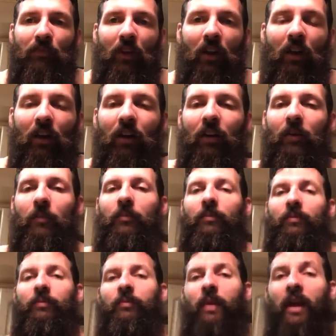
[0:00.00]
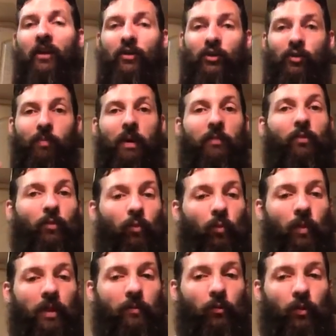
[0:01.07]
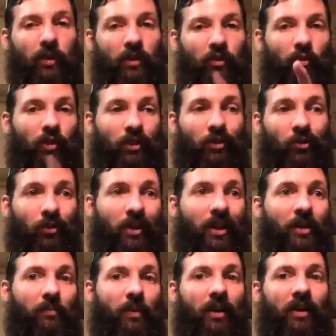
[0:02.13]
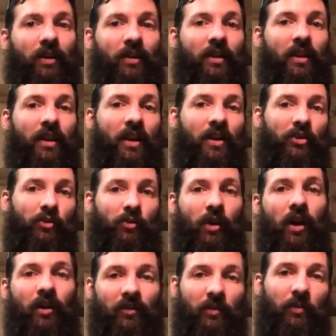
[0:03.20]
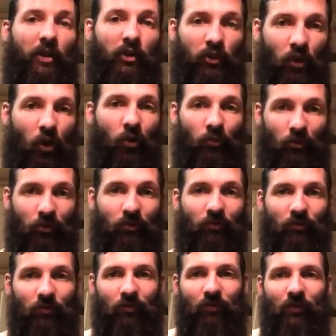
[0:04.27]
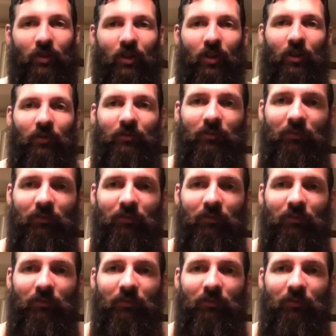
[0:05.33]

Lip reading: And you maybe we can do like a little campaign, and you guys can be like, yo, you know,